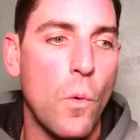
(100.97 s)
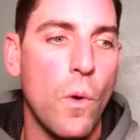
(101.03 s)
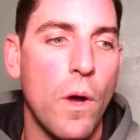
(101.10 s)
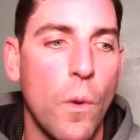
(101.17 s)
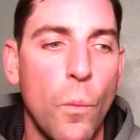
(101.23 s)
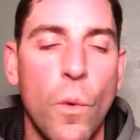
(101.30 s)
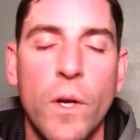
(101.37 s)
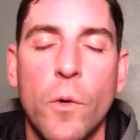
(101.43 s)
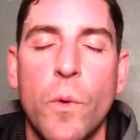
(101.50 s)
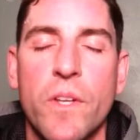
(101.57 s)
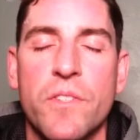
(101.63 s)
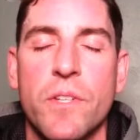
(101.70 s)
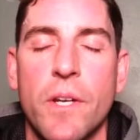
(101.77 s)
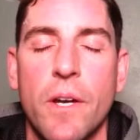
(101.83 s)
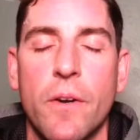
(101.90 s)
one quick
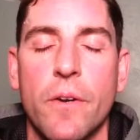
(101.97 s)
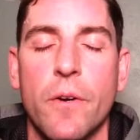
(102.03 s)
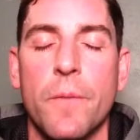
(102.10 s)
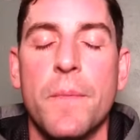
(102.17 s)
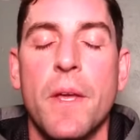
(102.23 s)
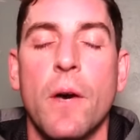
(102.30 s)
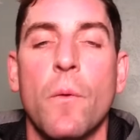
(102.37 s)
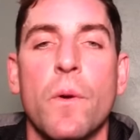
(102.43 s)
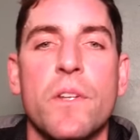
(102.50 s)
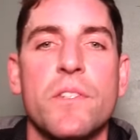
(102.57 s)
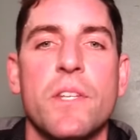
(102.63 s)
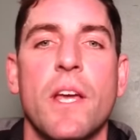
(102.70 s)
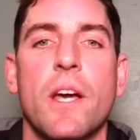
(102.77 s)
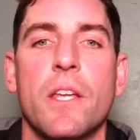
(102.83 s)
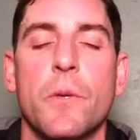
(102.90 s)
scenario. I want to
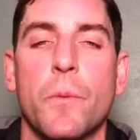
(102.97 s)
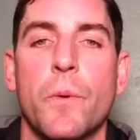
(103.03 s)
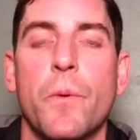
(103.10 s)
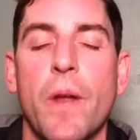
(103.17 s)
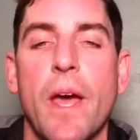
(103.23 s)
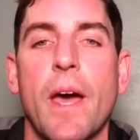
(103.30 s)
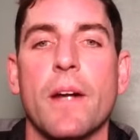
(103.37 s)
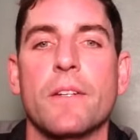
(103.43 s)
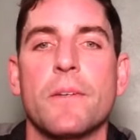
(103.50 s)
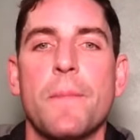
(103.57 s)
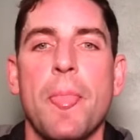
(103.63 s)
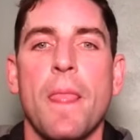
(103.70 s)
see how you would react.